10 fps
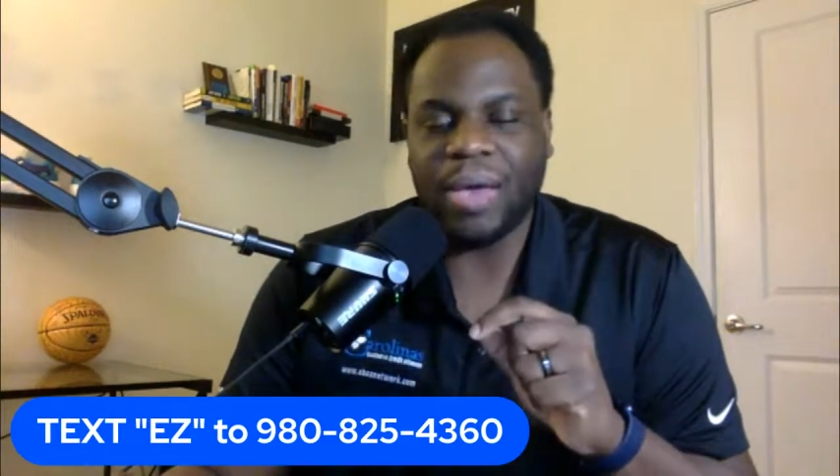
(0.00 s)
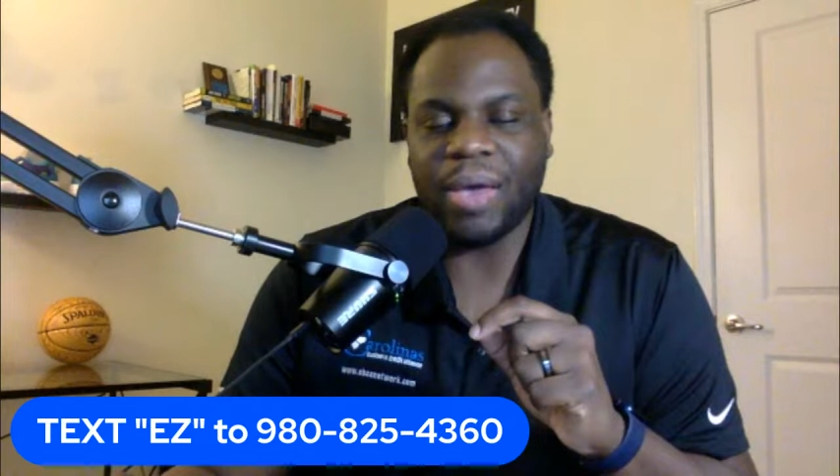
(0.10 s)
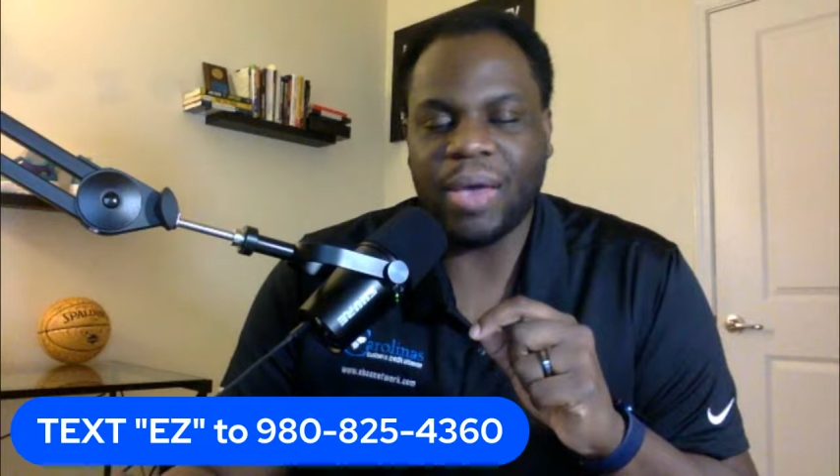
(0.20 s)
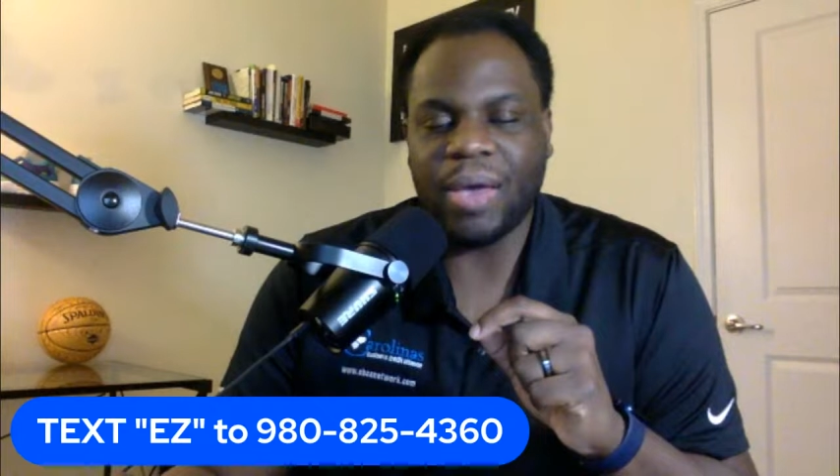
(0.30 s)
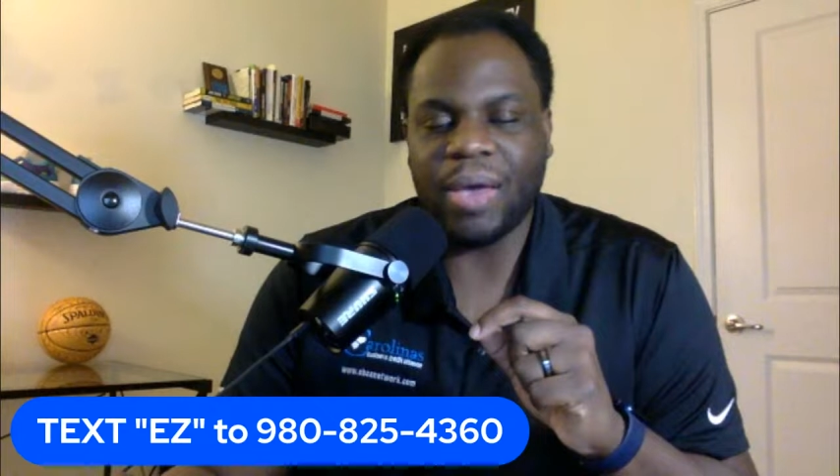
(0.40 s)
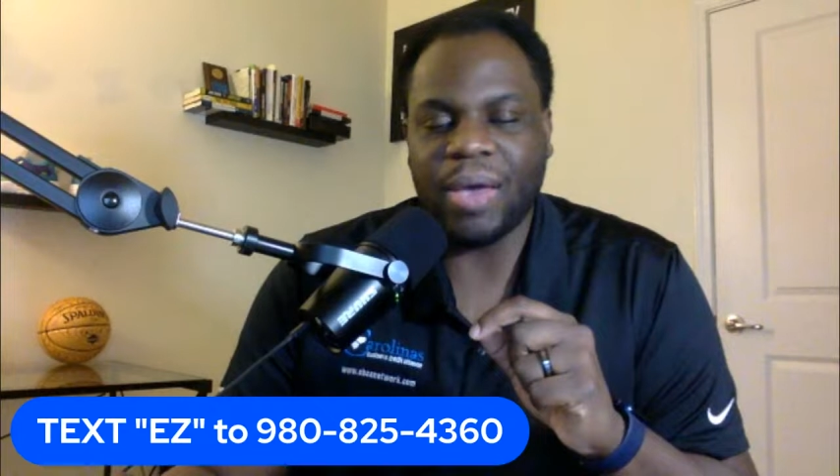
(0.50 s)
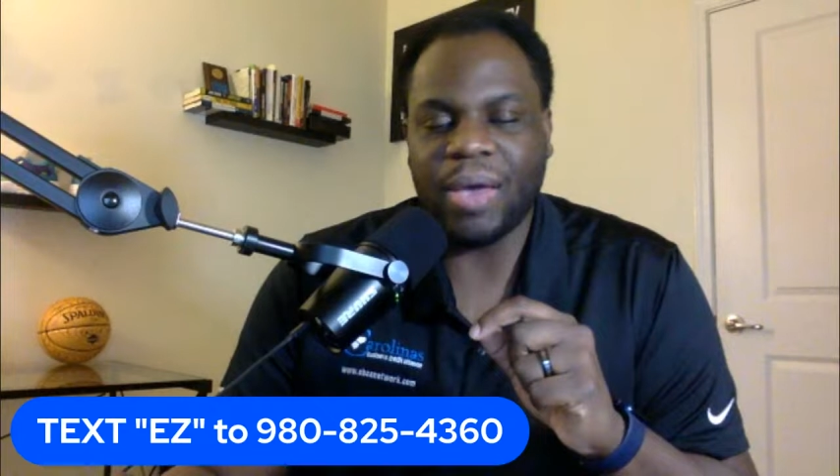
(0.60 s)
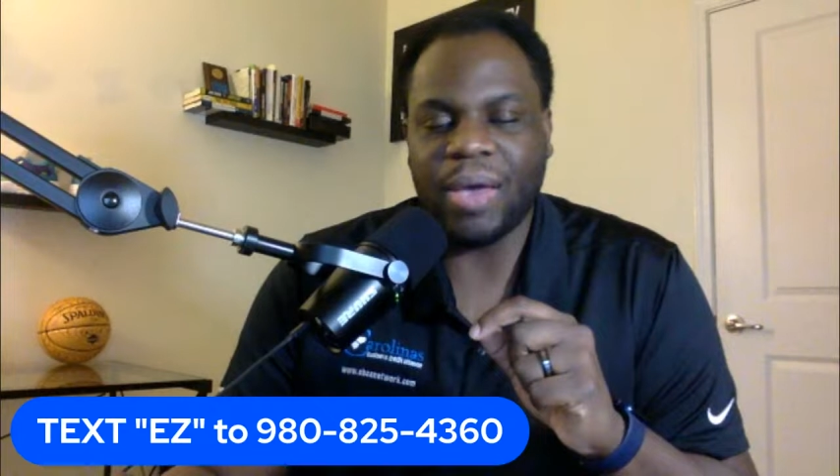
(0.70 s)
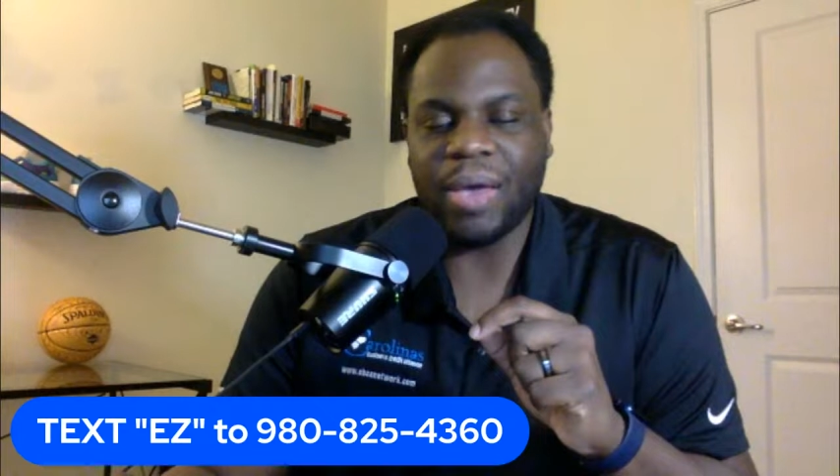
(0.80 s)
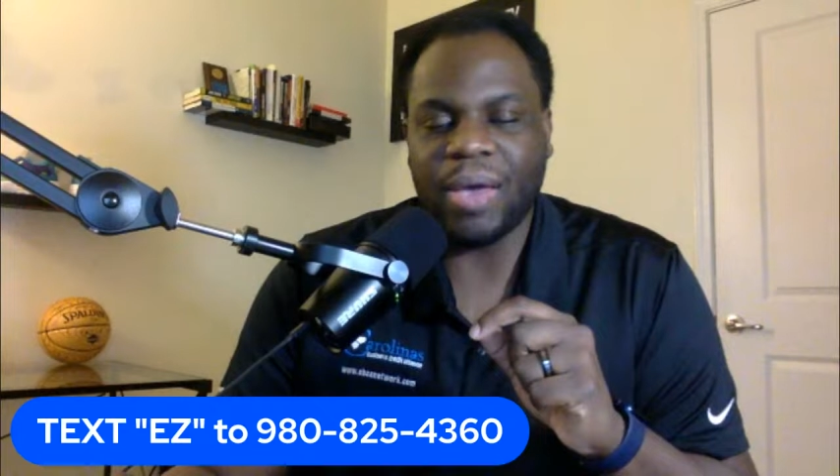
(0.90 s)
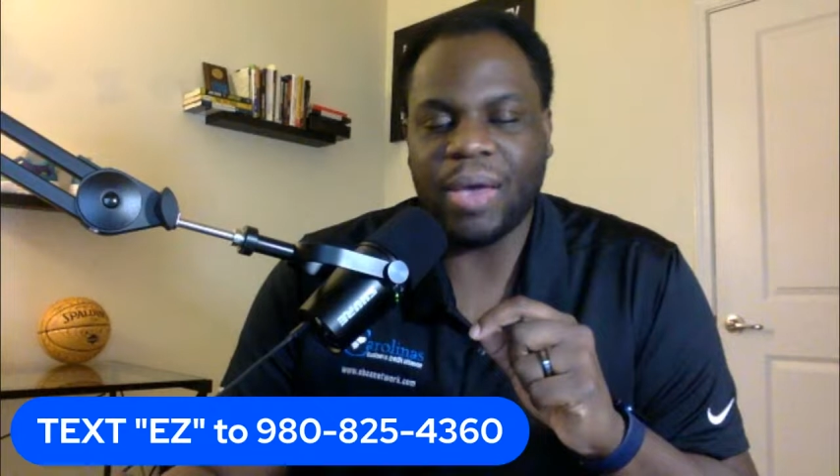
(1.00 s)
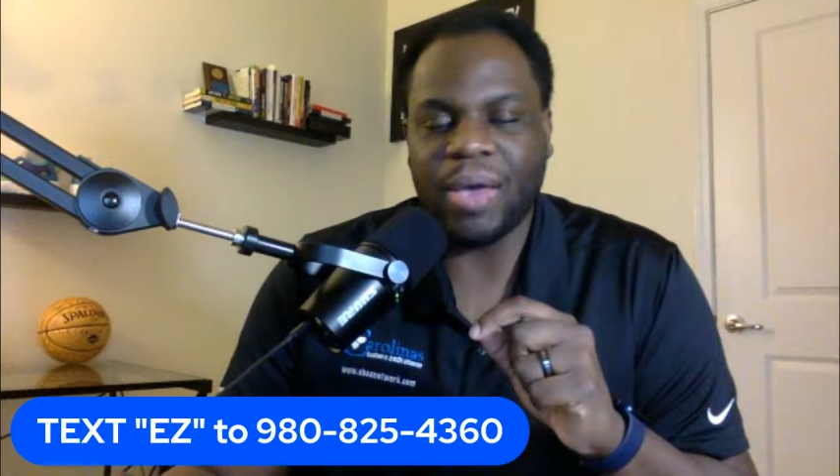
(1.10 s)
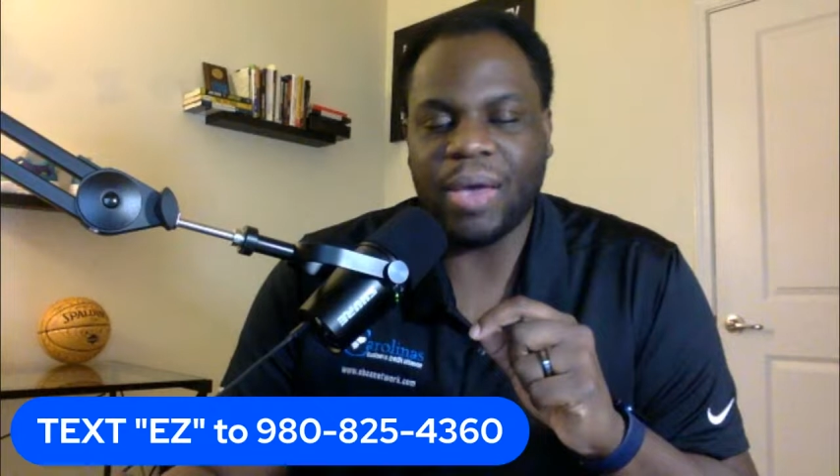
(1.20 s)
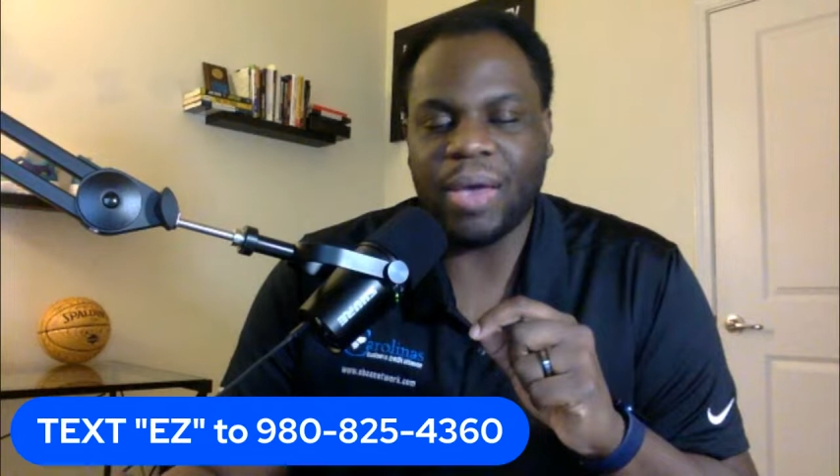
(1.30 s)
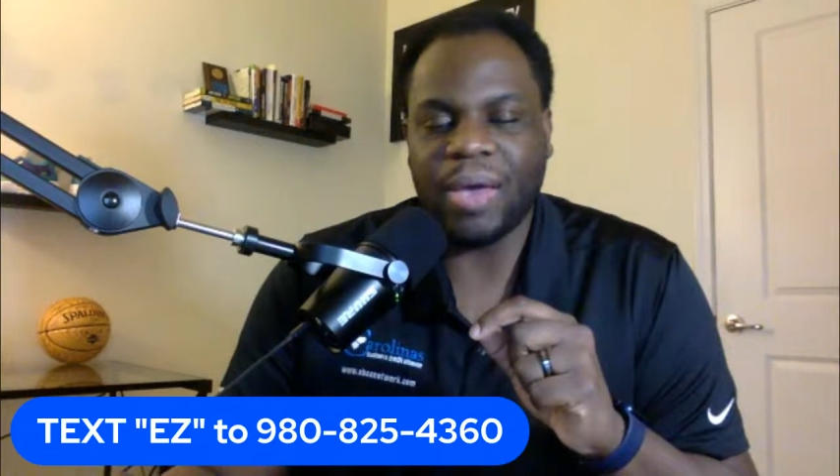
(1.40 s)
do it in a streamlined
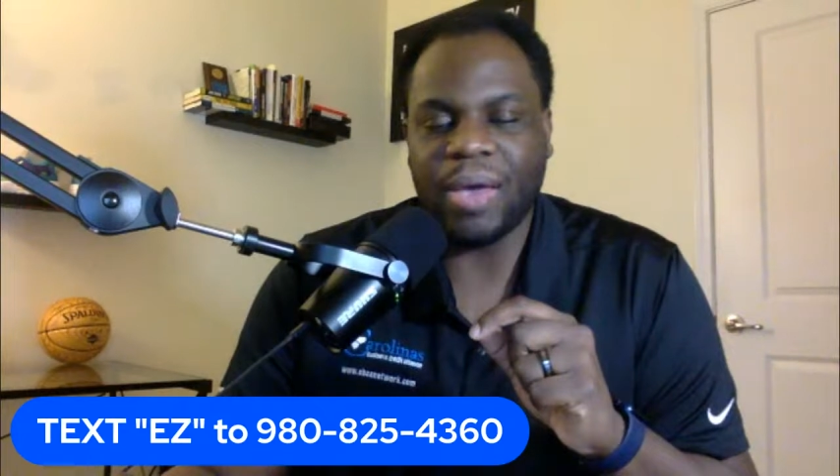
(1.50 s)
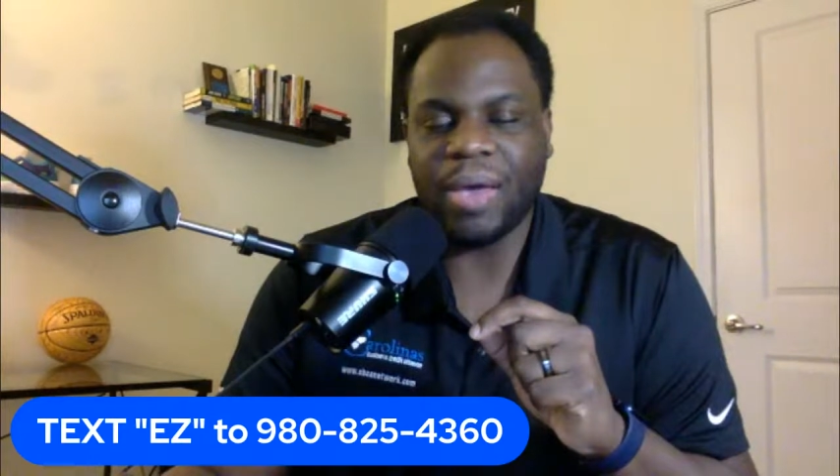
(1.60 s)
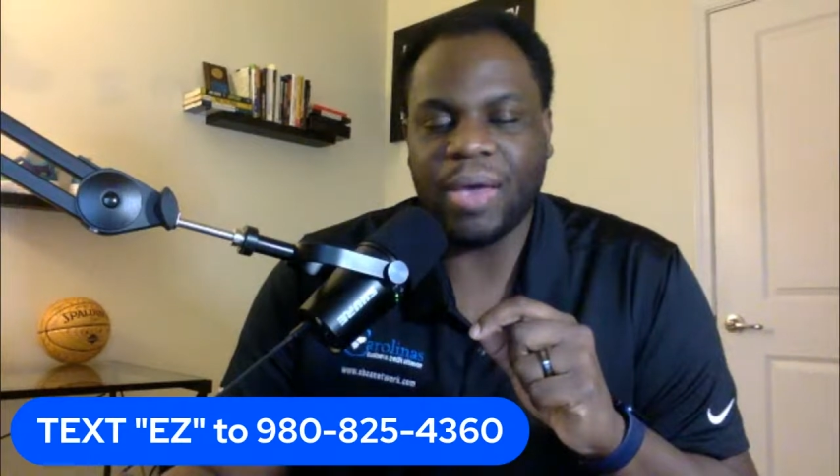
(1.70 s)
manner,